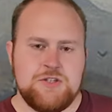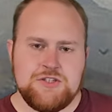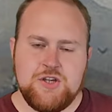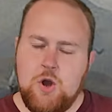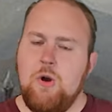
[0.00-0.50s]
just
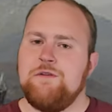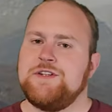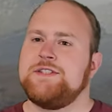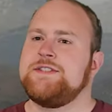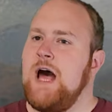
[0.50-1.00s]
to go over
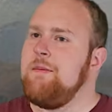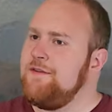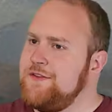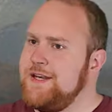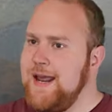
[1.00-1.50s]
some
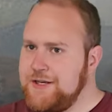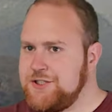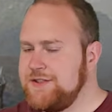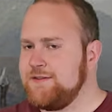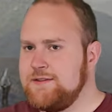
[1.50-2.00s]
of the
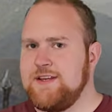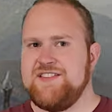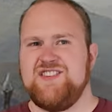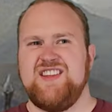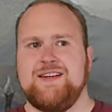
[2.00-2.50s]
nations, because
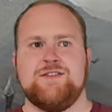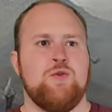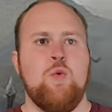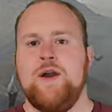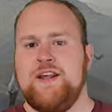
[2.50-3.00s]
there's like
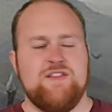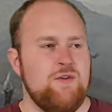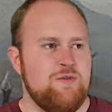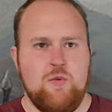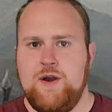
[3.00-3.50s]
22,
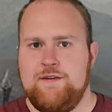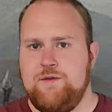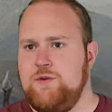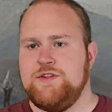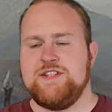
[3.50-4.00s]

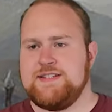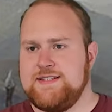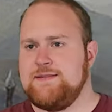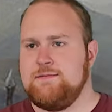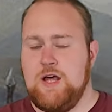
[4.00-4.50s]
24, there's like
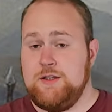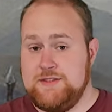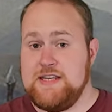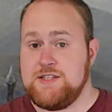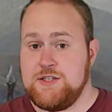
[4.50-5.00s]
a
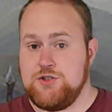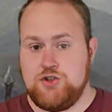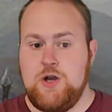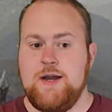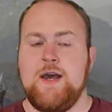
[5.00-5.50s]
decent
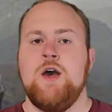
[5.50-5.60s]
chunk.